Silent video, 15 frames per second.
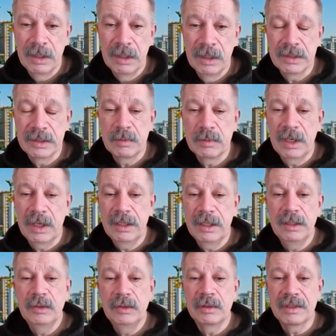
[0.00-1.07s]
That's why
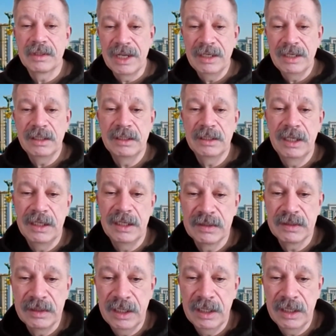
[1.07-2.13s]
in Ukrainian case,
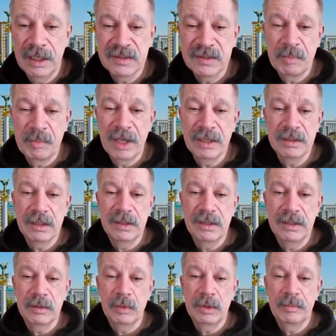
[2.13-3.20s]
they expected
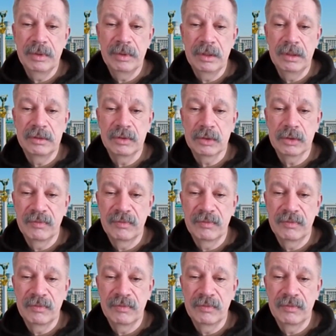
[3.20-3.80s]
that will be